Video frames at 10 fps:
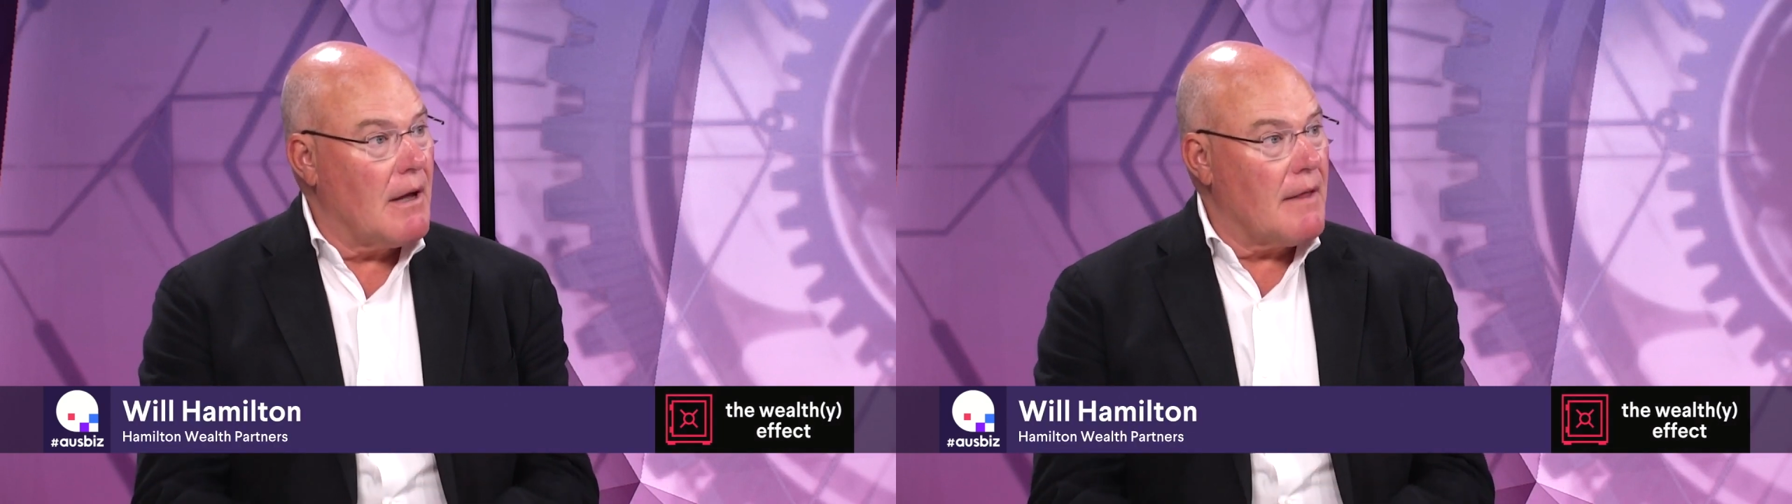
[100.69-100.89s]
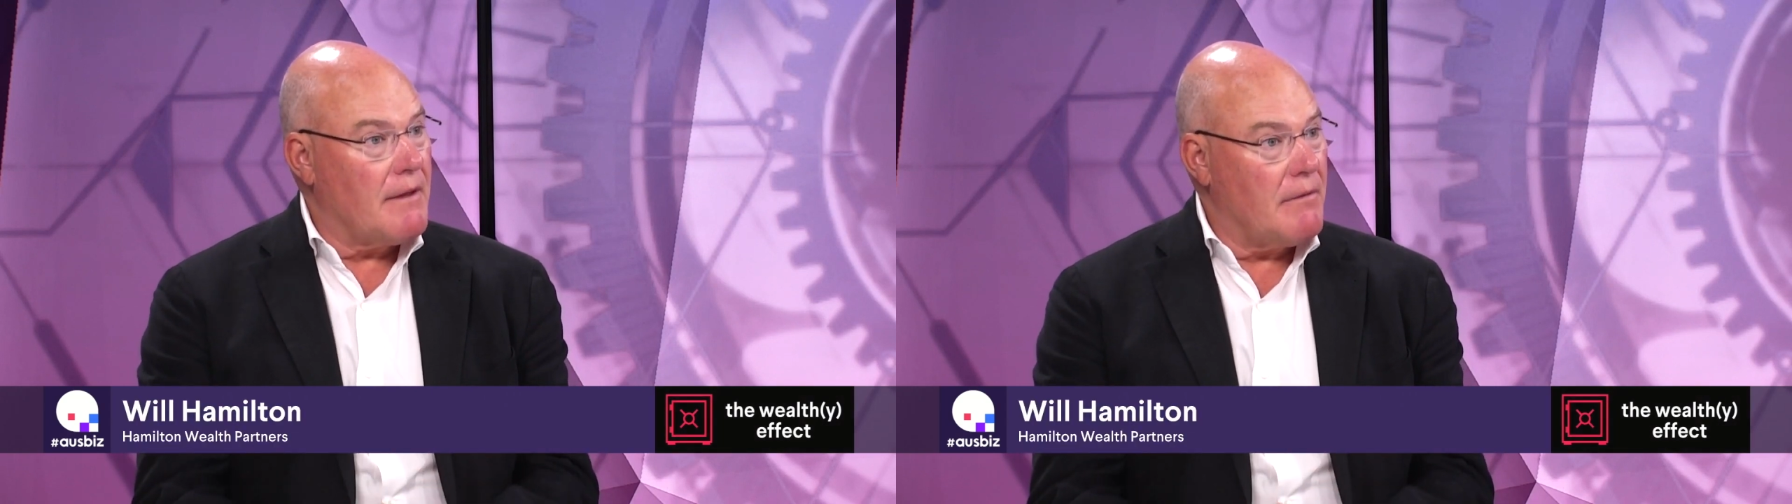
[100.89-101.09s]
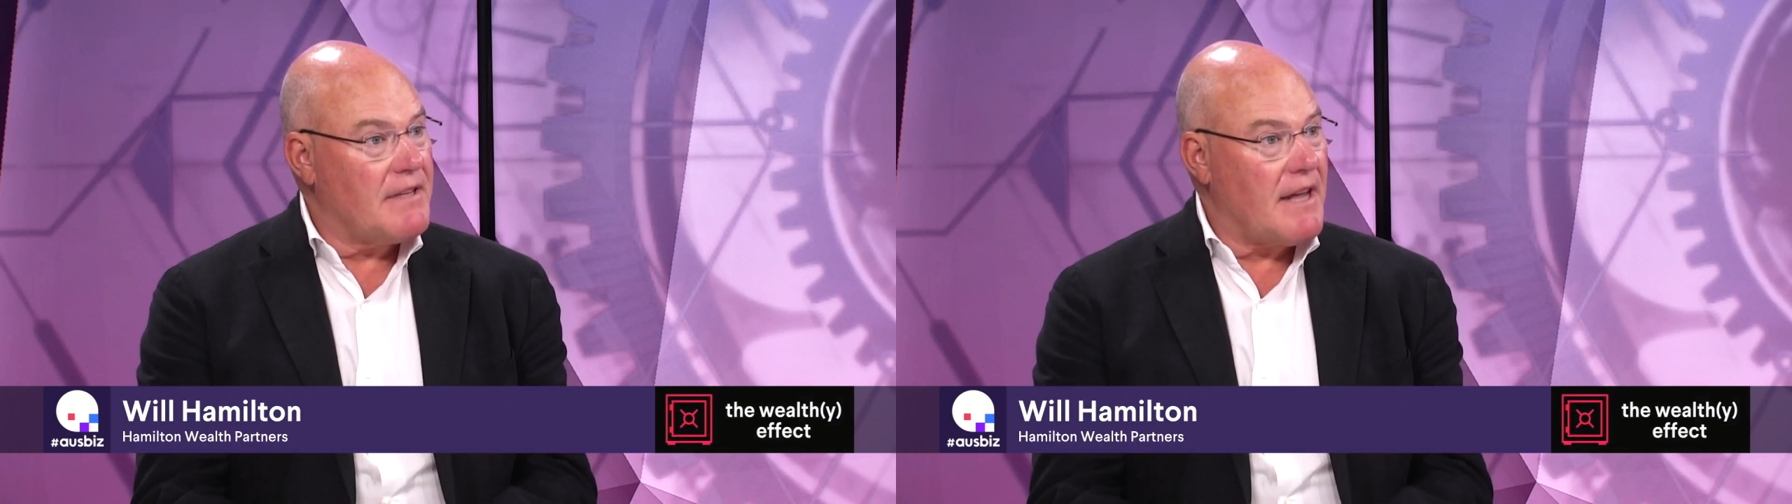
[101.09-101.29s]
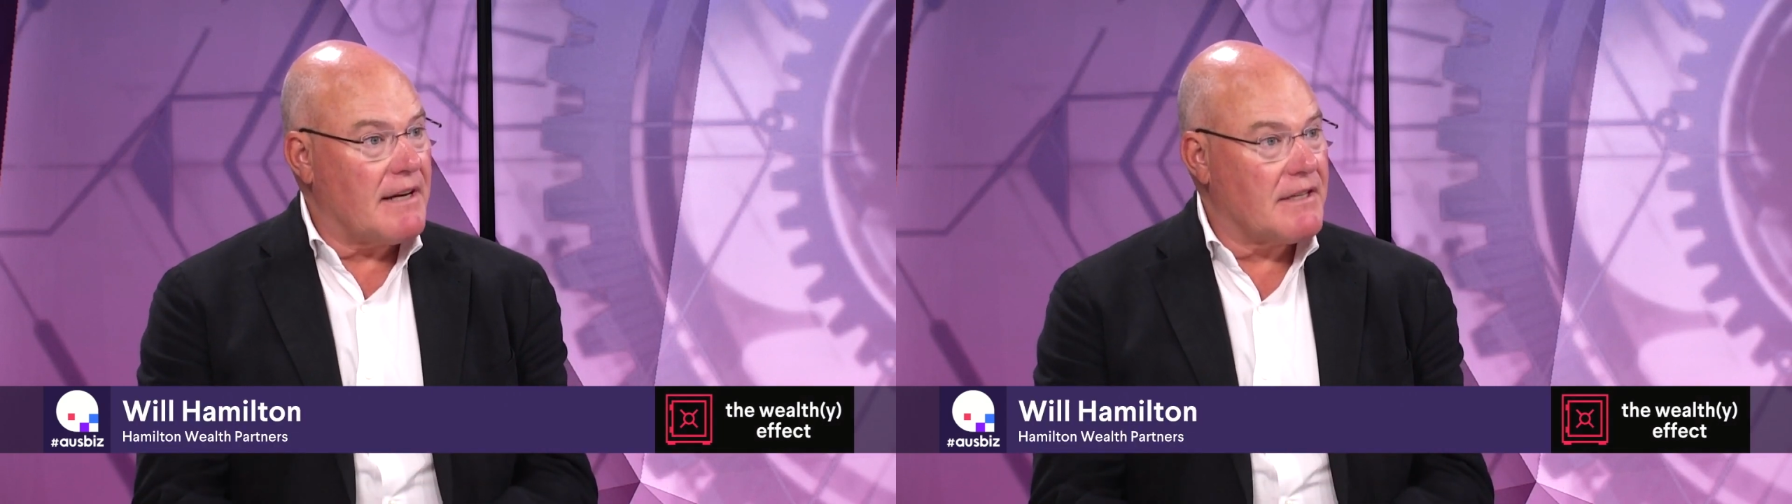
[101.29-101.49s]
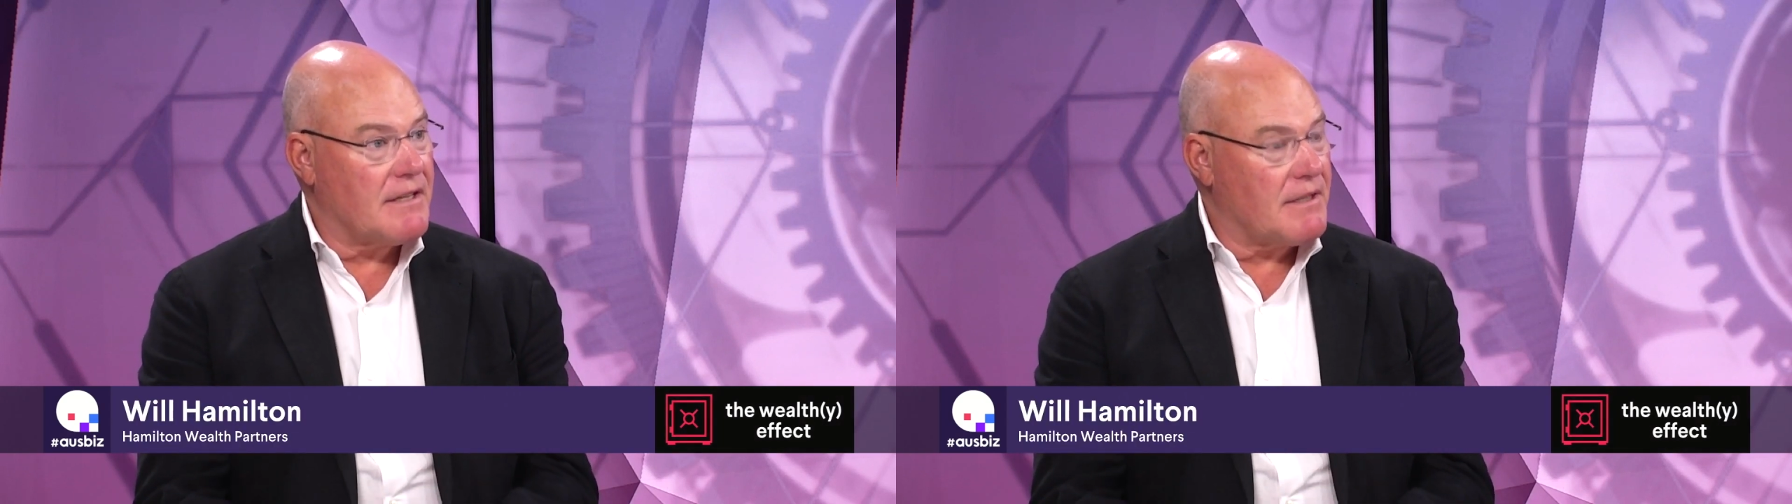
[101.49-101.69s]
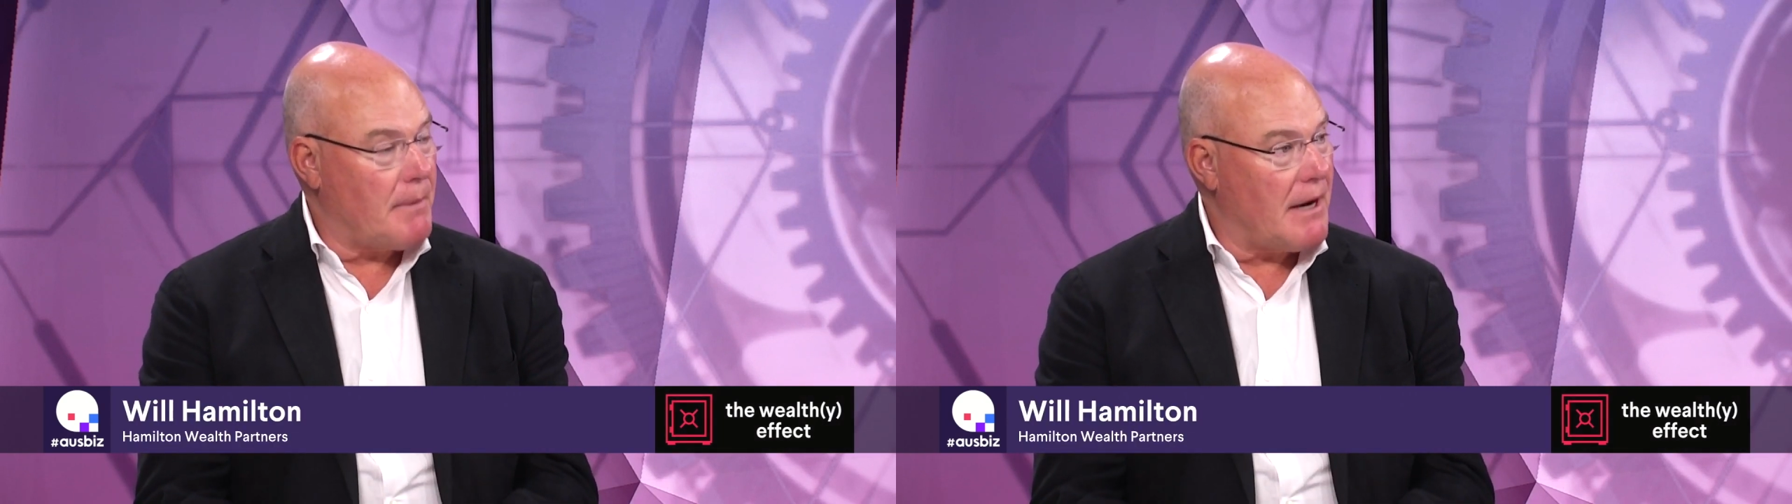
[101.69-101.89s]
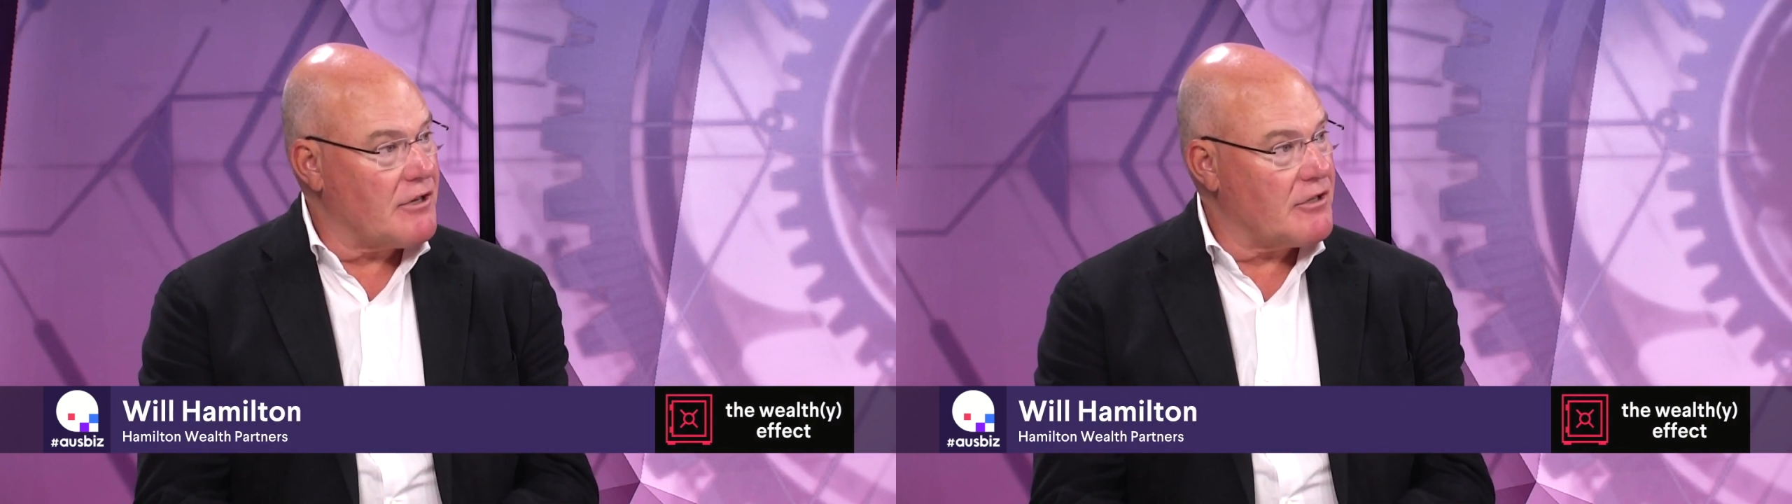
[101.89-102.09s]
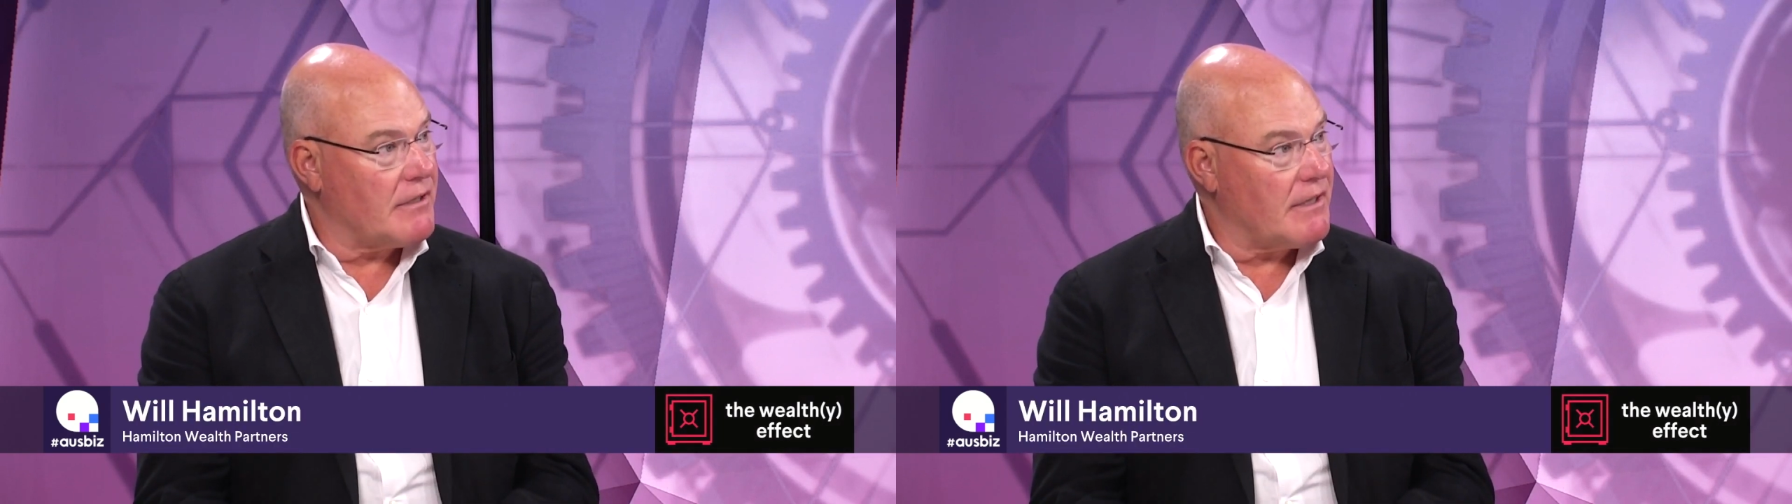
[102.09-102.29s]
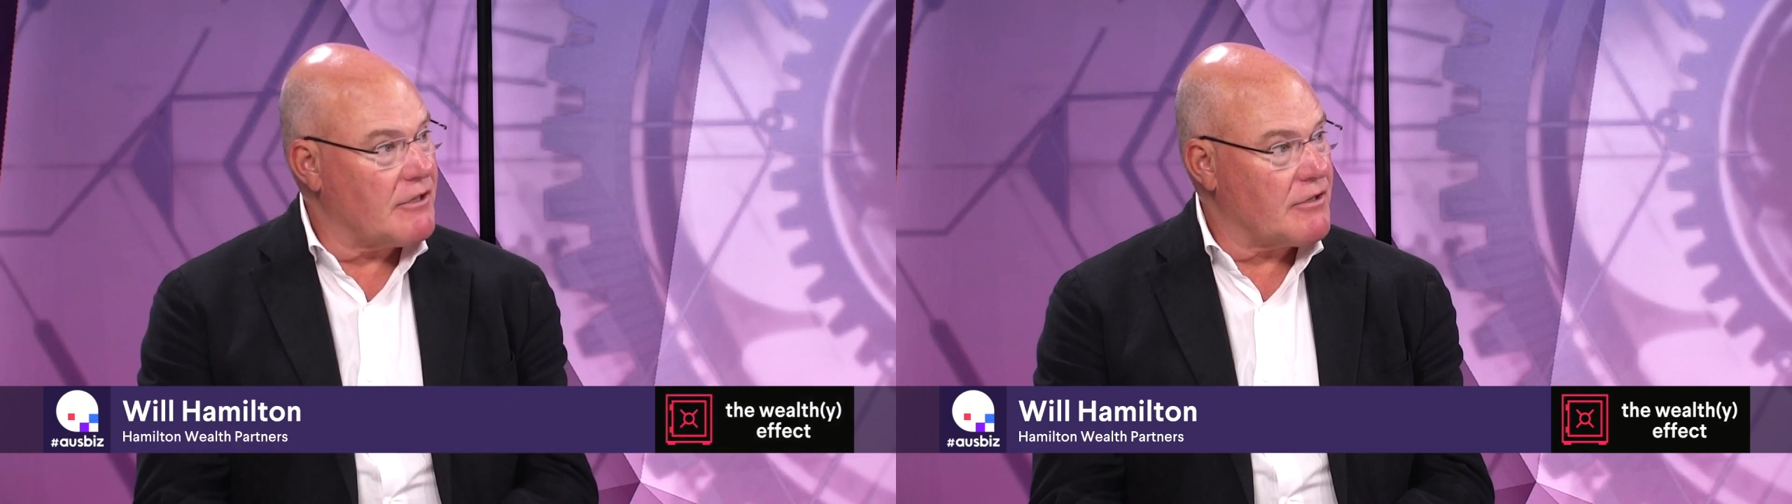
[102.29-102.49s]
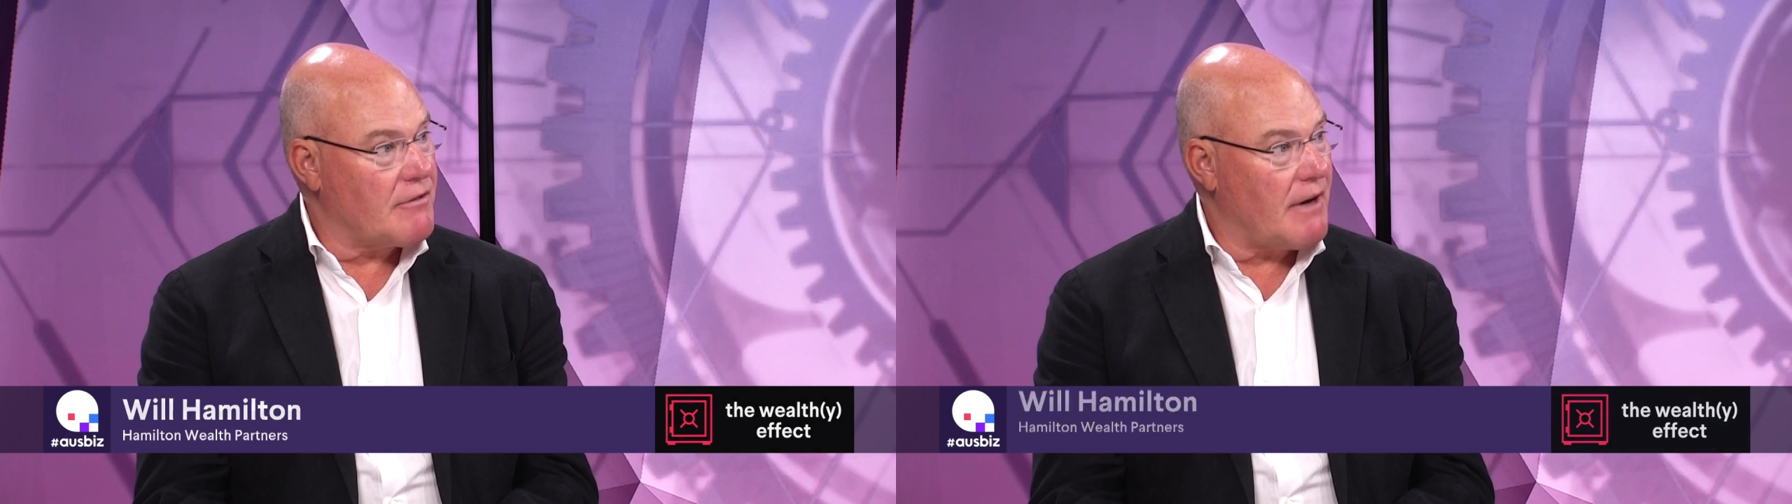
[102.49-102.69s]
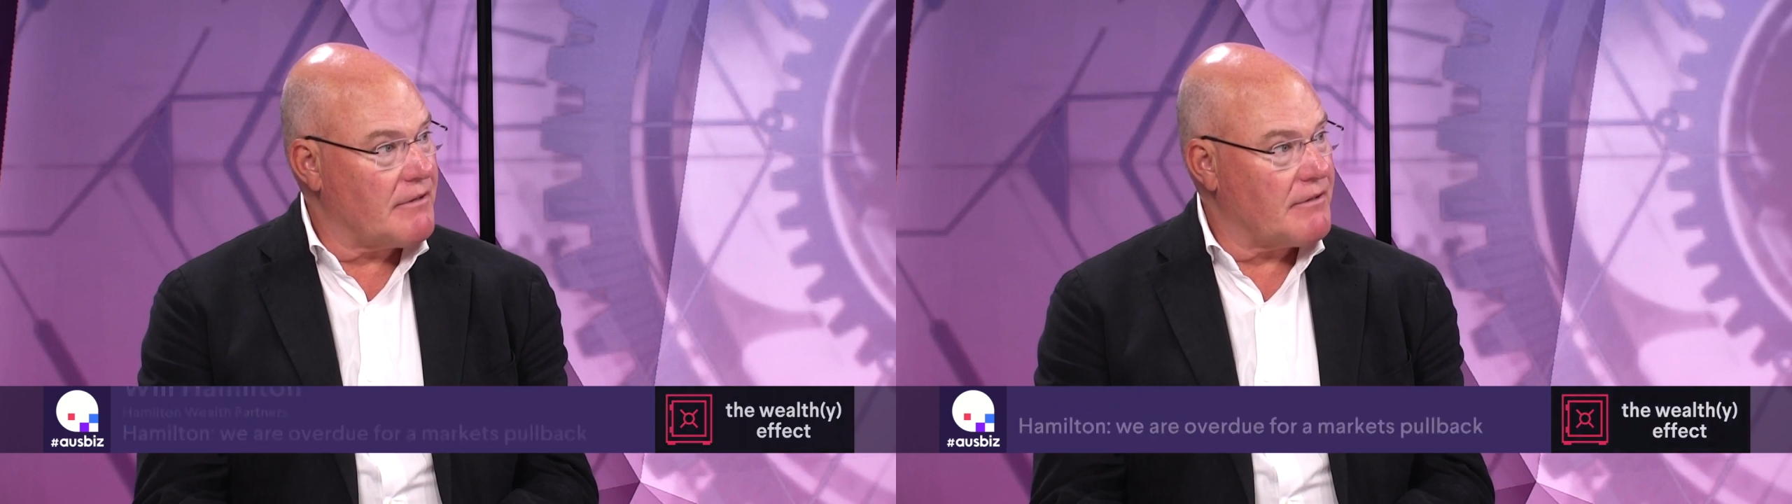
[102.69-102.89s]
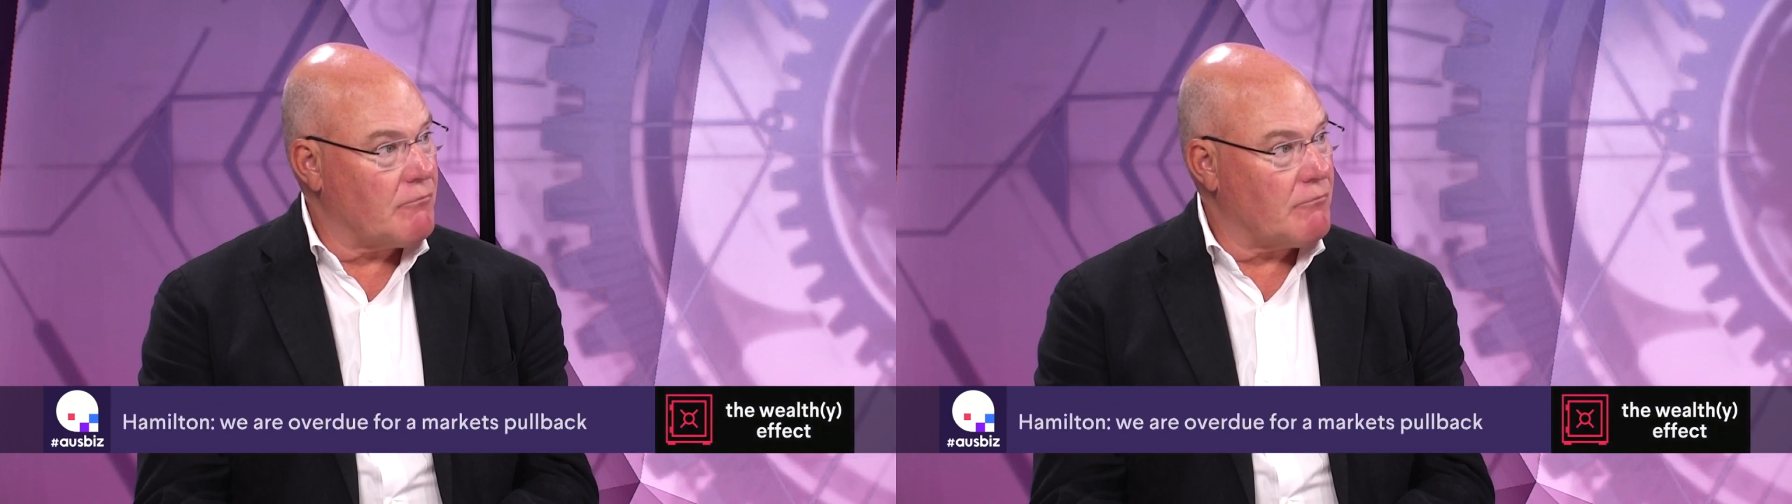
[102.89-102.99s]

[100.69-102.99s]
There is that anticipation that interest rates